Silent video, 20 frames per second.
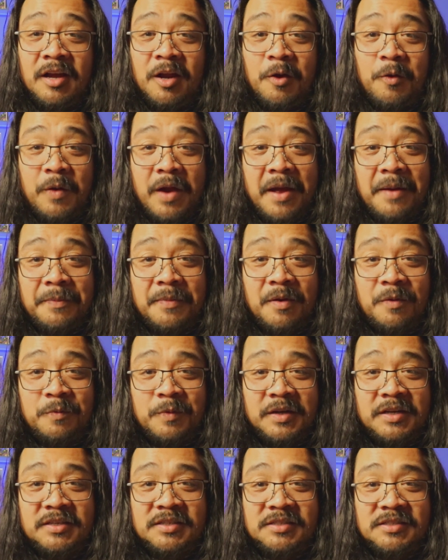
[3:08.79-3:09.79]
grandma,
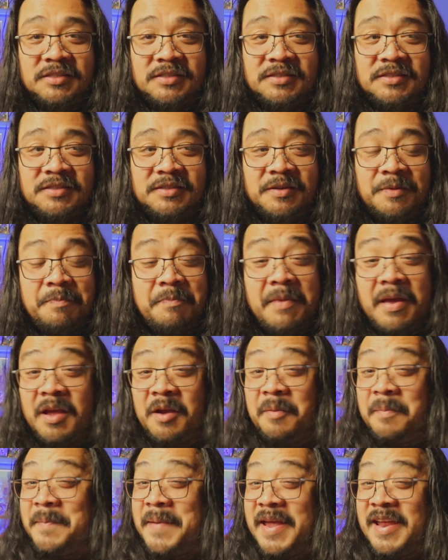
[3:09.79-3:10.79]
which may
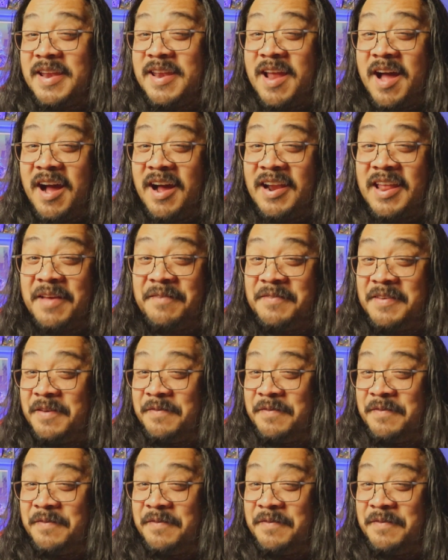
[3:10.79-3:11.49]
or may not have